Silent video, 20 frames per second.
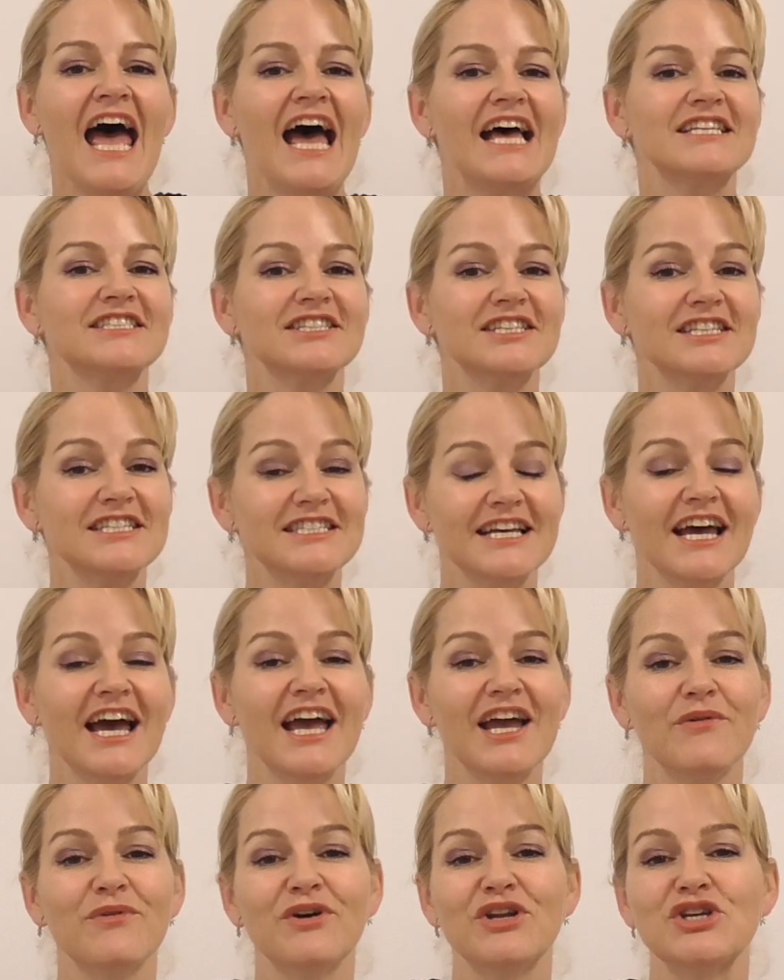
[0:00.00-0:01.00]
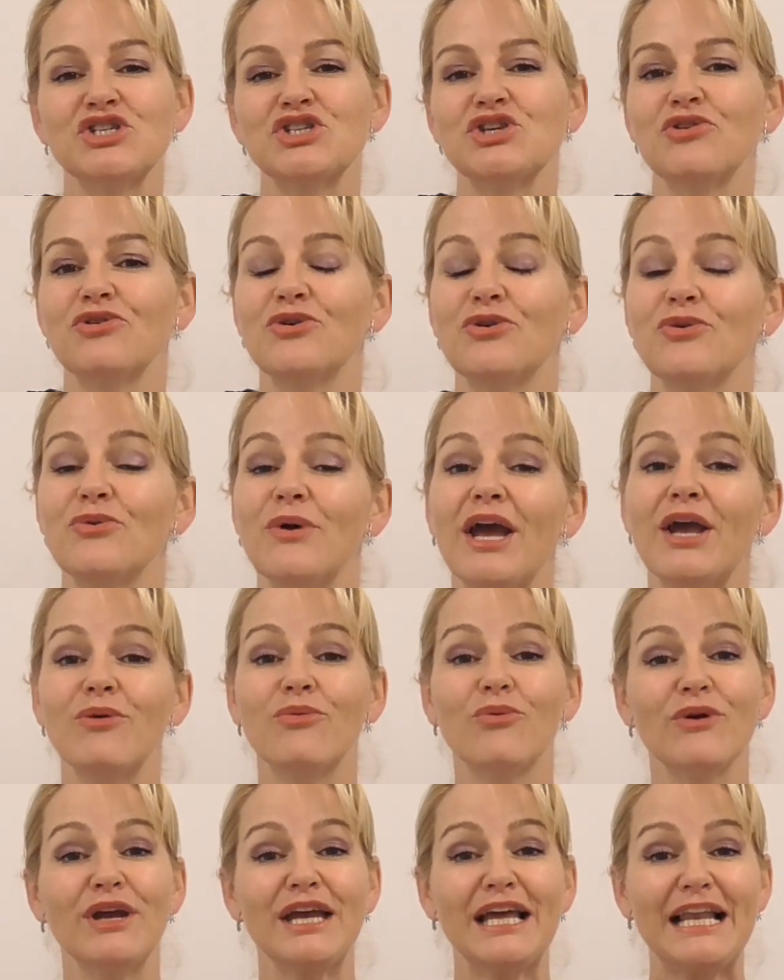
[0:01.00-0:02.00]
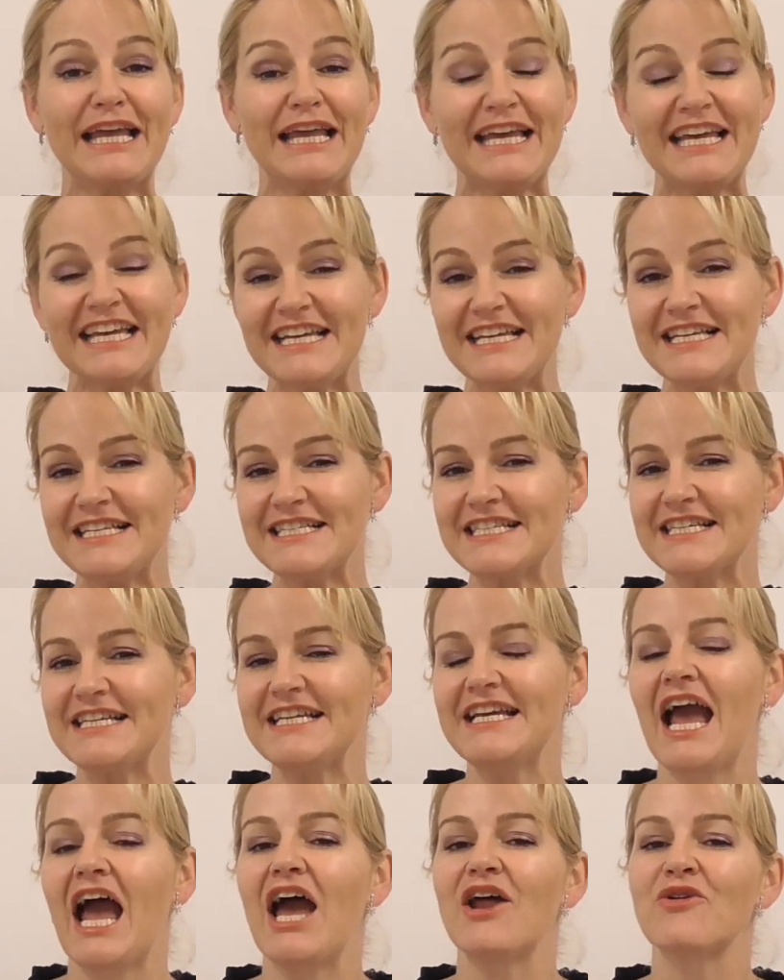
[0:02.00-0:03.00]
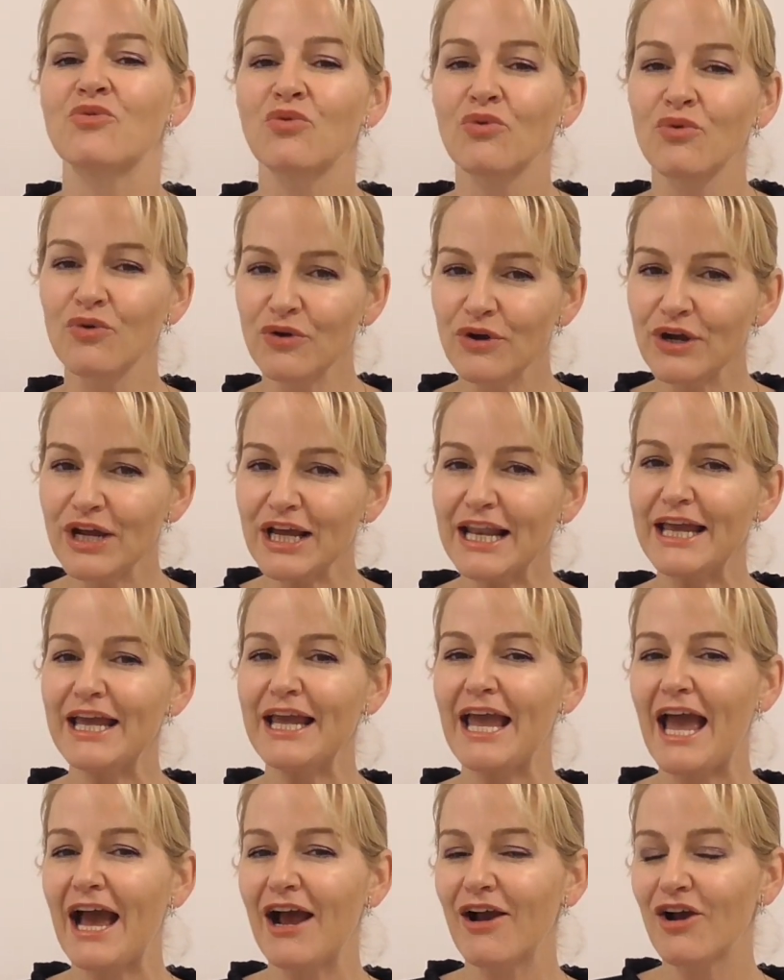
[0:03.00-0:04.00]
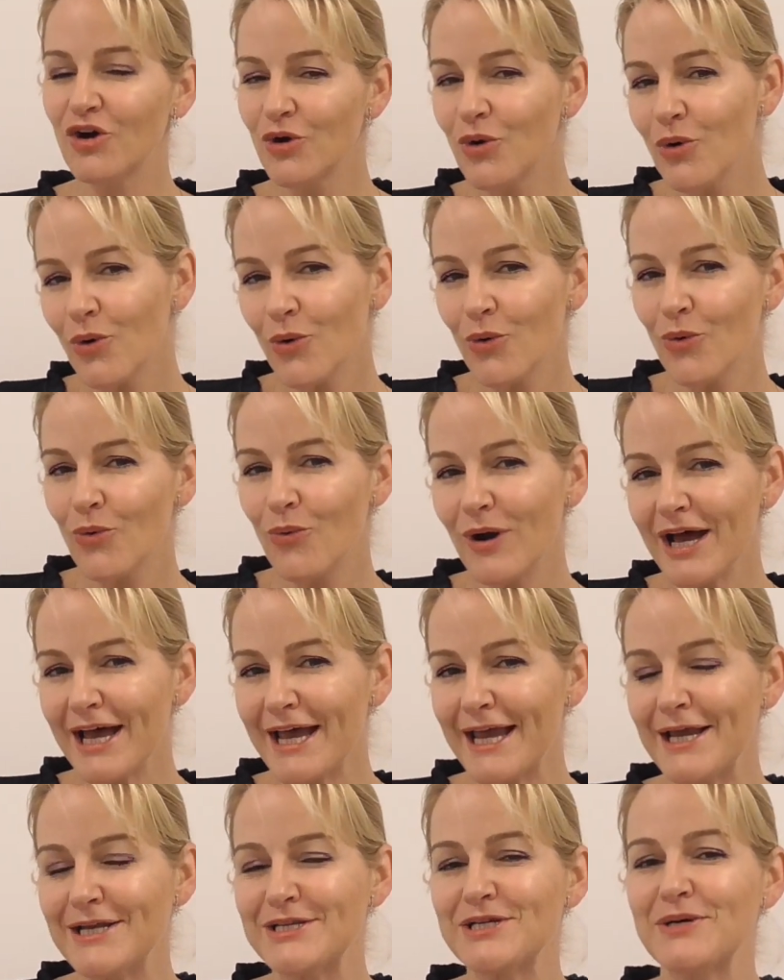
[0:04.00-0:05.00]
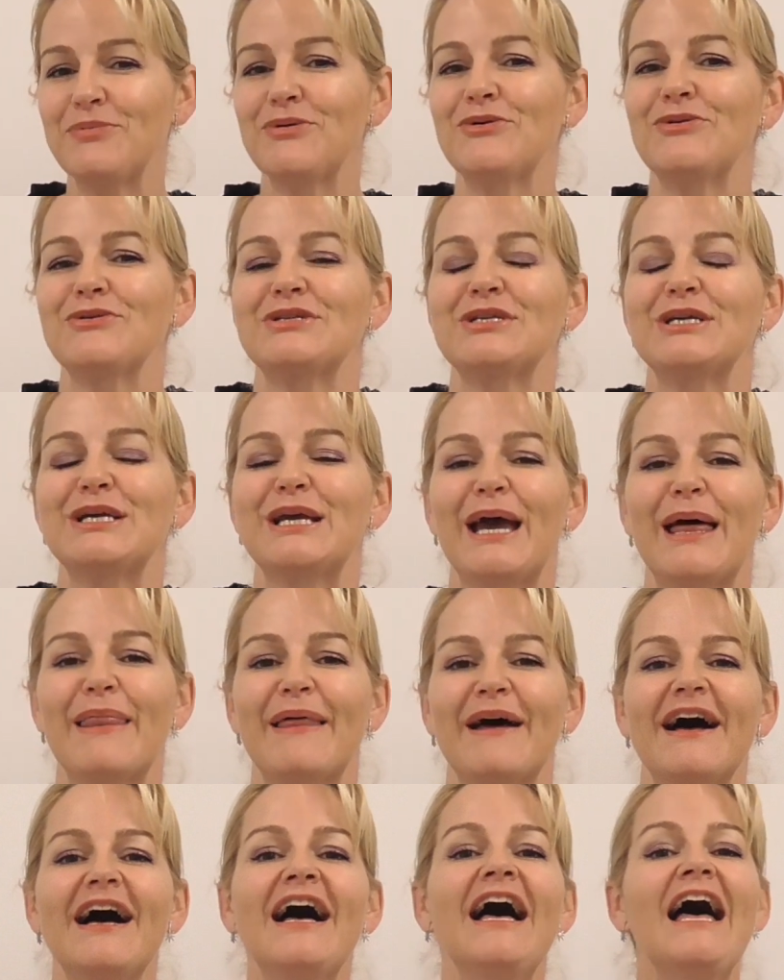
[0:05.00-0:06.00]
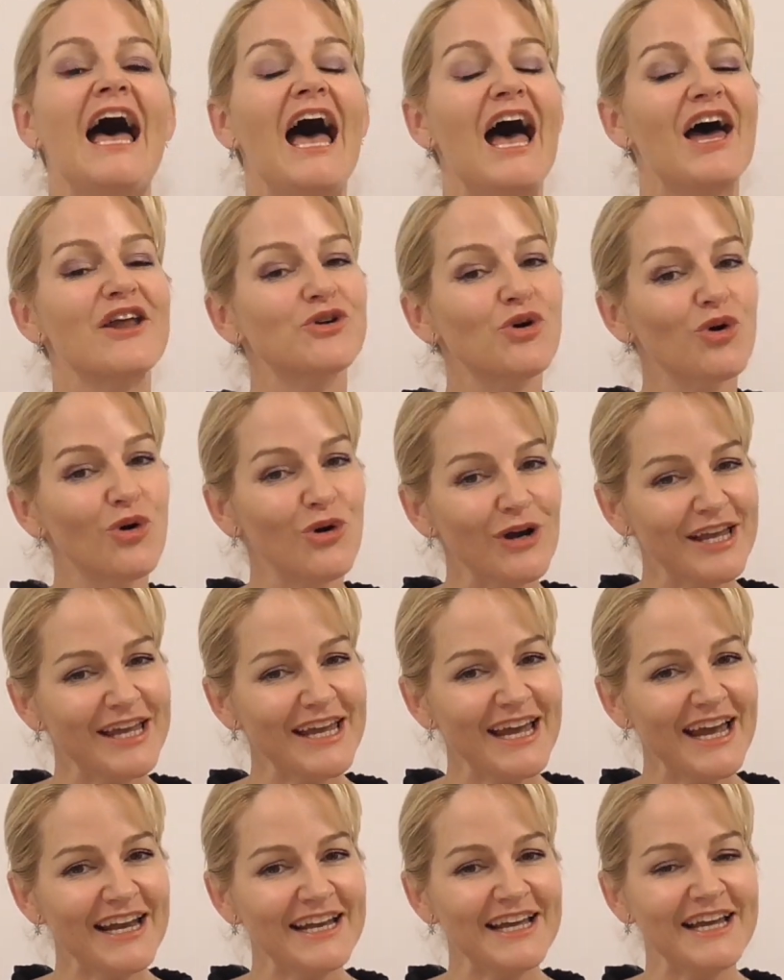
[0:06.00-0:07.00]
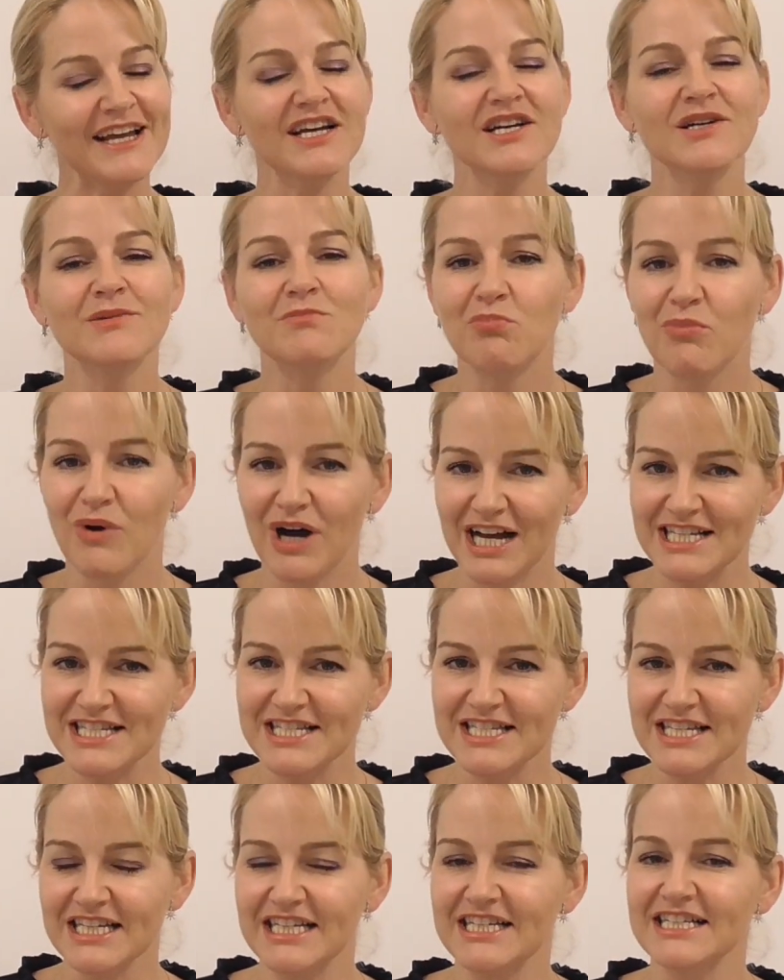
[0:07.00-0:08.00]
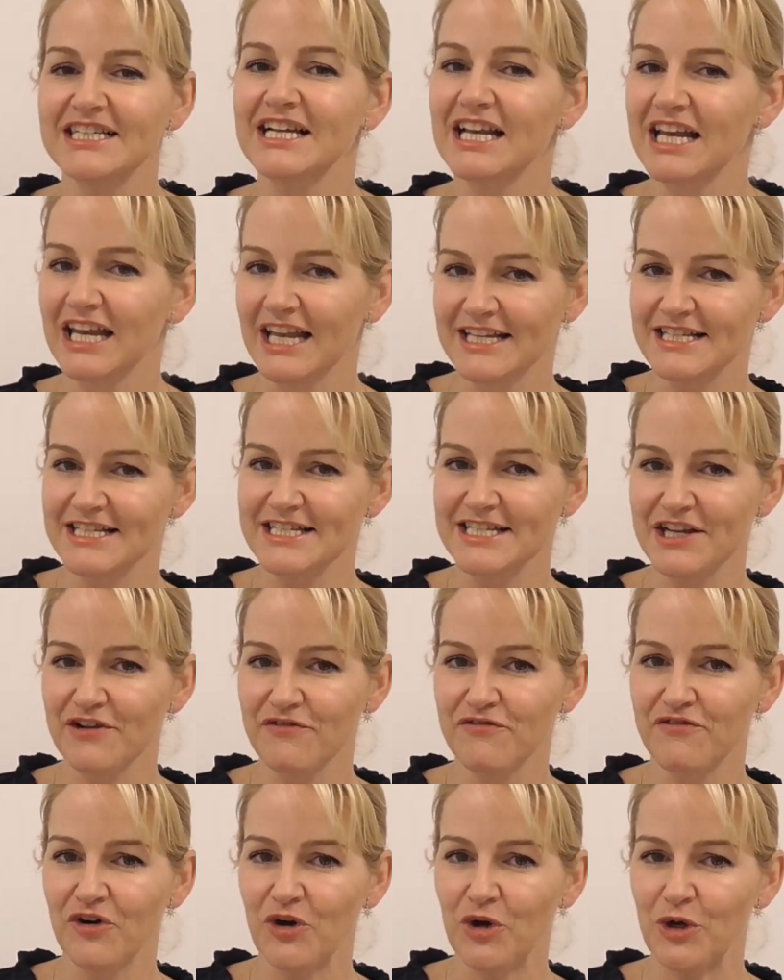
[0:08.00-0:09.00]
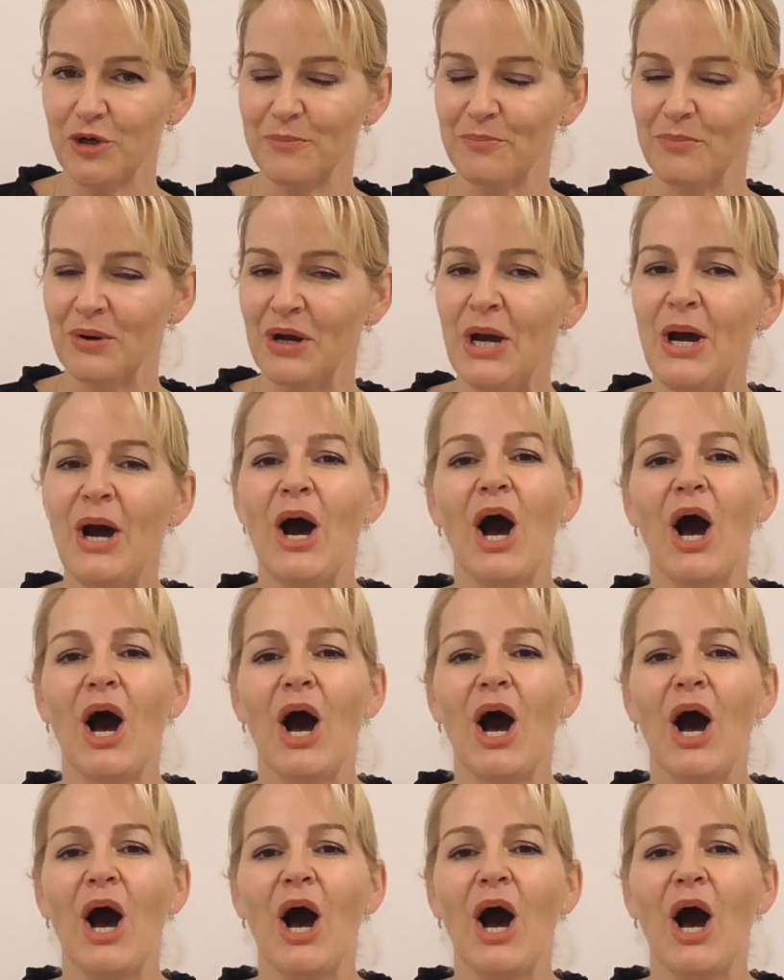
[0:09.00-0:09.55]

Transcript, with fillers: and today I'm going to show you a really easy and really cool way to put together an organic micellar cleansing foam.